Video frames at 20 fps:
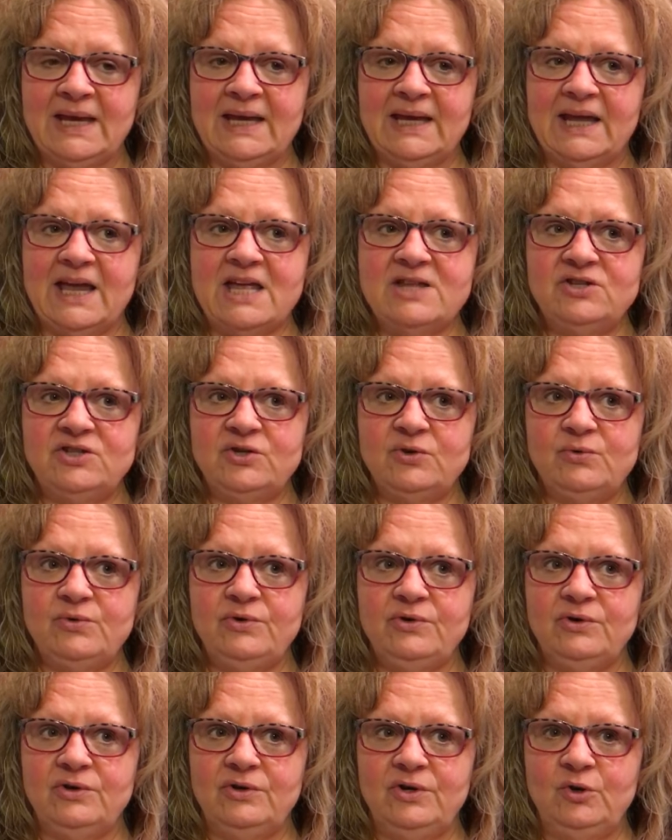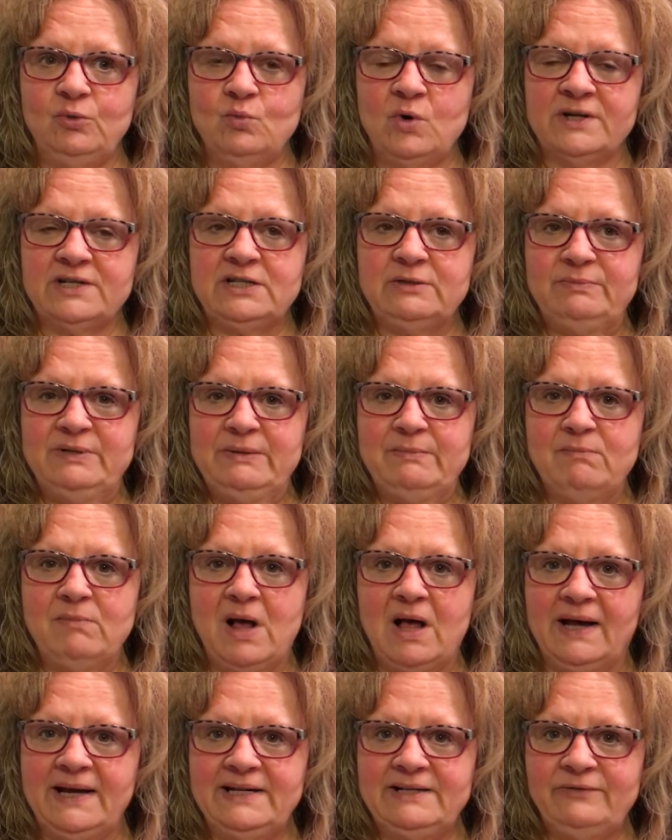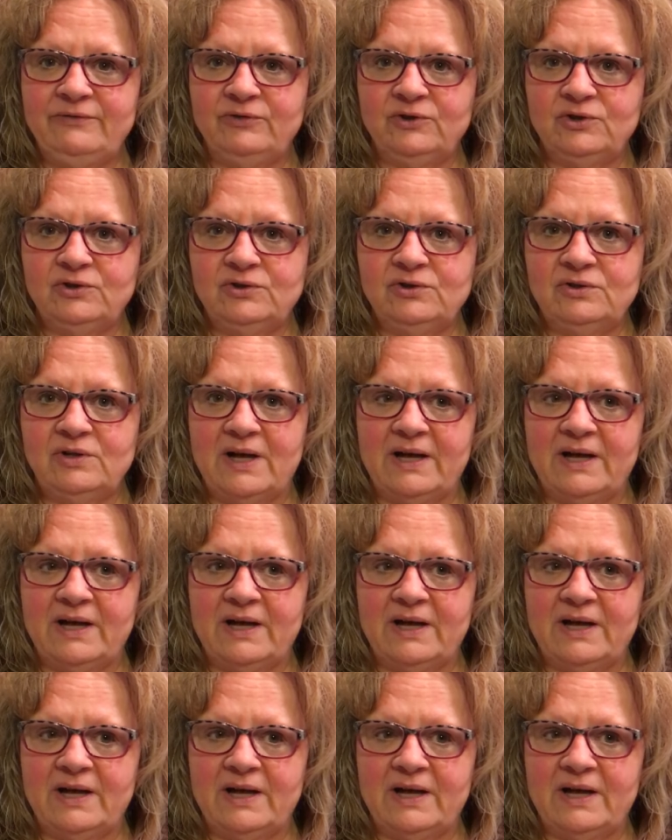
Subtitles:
And so you want to be mindful